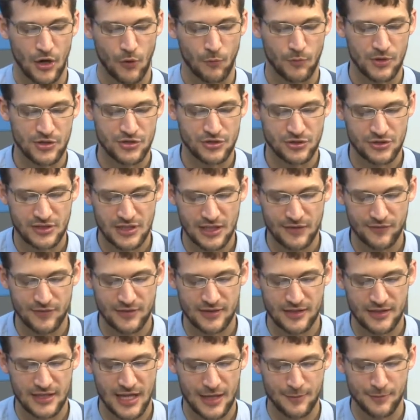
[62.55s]
We should give
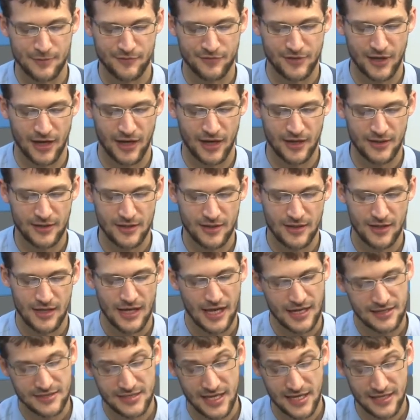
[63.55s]
in the name of God
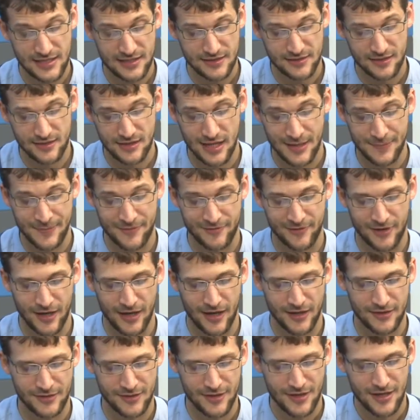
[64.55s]
and take in the name of
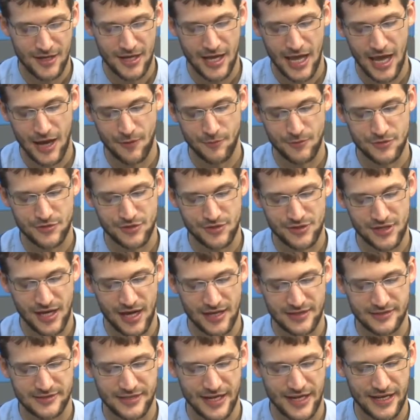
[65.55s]
God, and we should
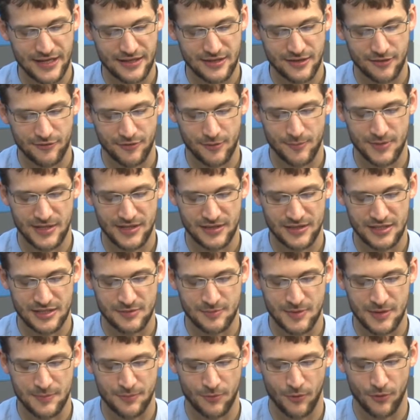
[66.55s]
not take from heedless
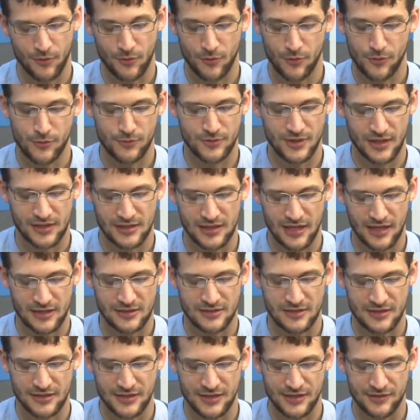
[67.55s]
people who
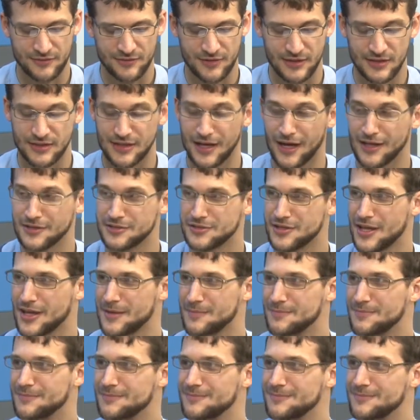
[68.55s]
neglect to give in God's name.